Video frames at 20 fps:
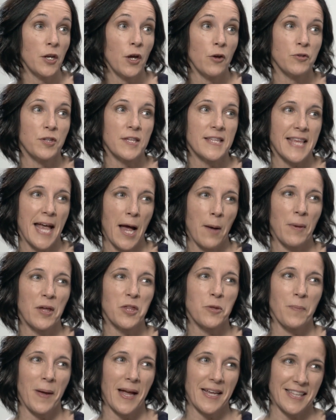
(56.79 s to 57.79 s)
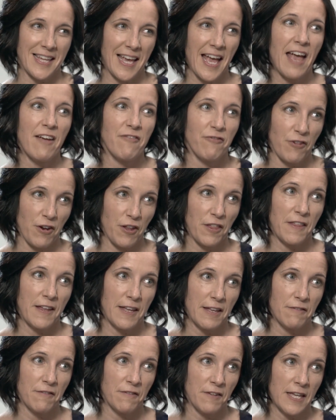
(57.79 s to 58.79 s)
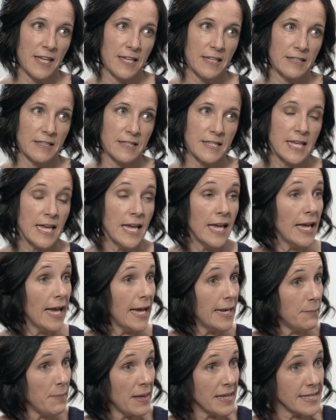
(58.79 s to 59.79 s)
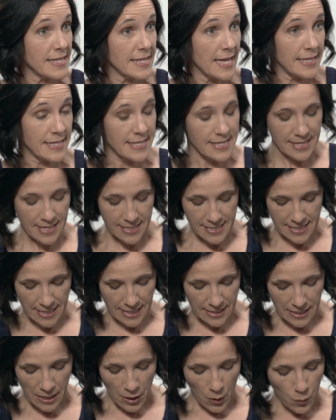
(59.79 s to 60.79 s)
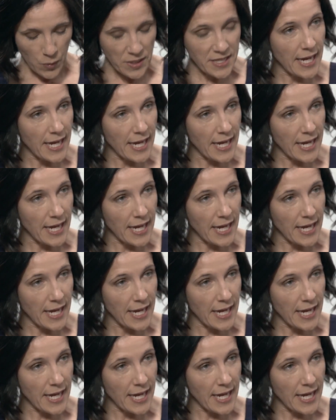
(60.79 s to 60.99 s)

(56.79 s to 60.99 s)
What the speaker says: notice how much better everything feels. And it makes sense, doesn't it? We